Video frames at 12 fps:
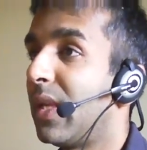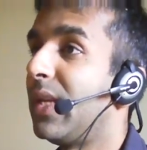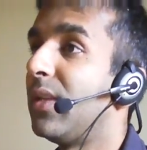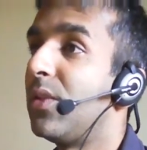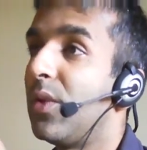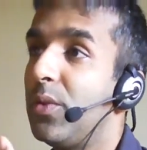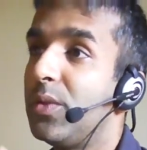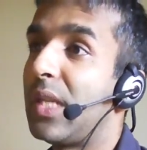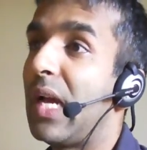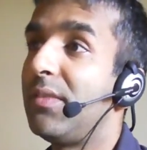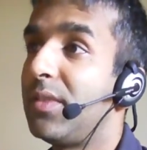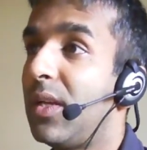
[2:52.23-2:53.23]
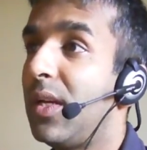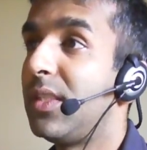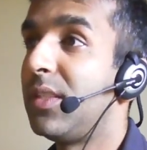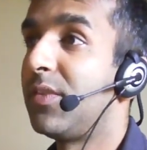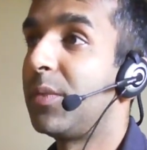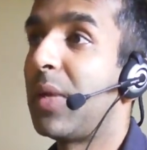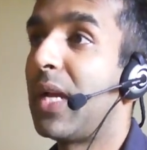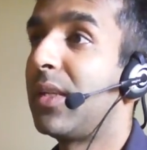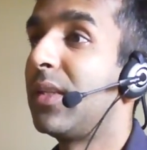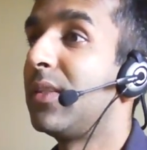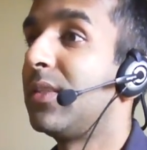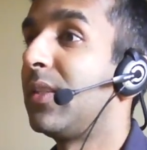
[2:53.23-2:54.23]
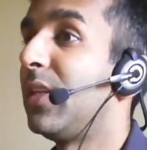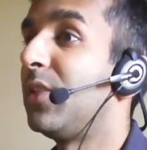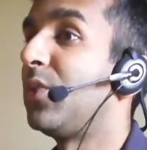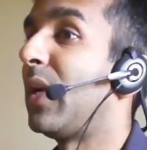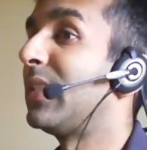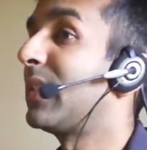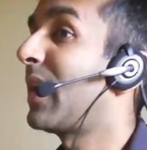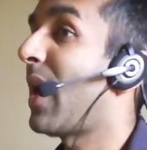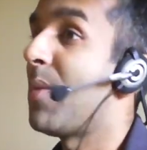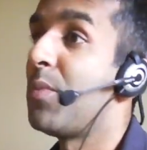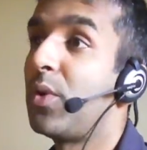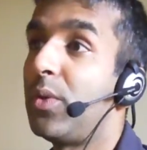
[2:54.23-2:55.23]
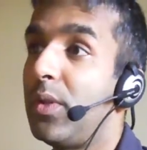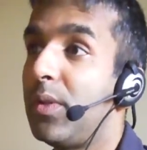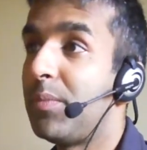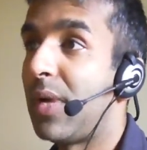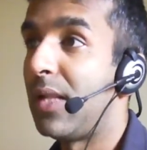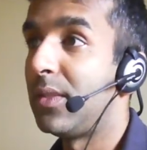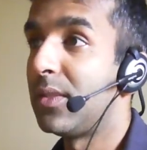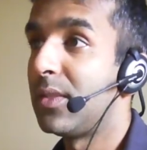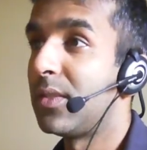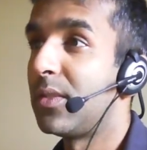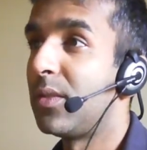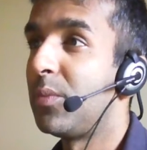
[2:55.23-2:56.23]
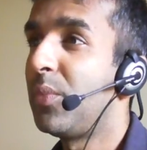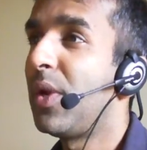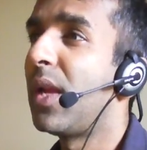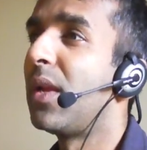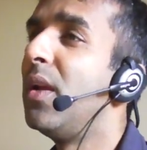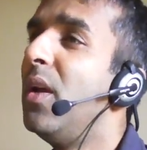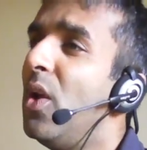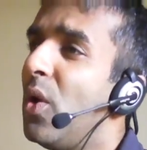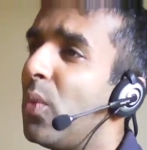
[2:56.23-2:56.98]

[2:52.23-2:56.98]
they those have scientific backing because they address chemical imbalances in the brain. Yes.